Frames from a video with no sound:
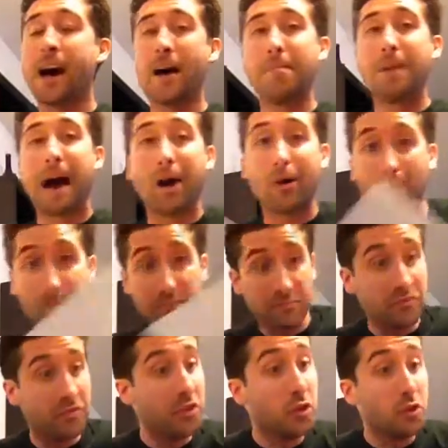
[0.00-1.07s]

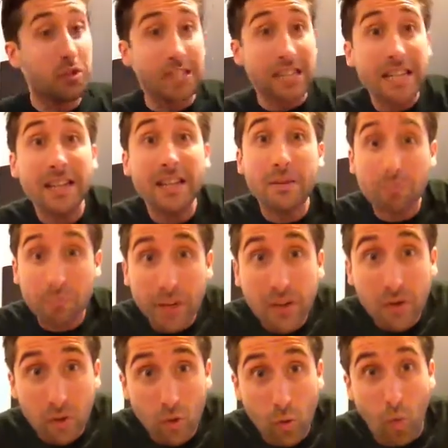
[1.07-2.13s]
about New Zealand
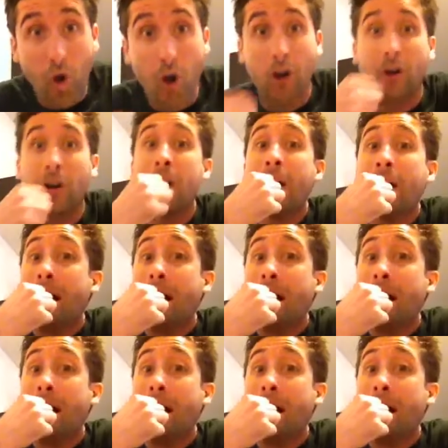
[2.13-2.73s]
Pinot Noir.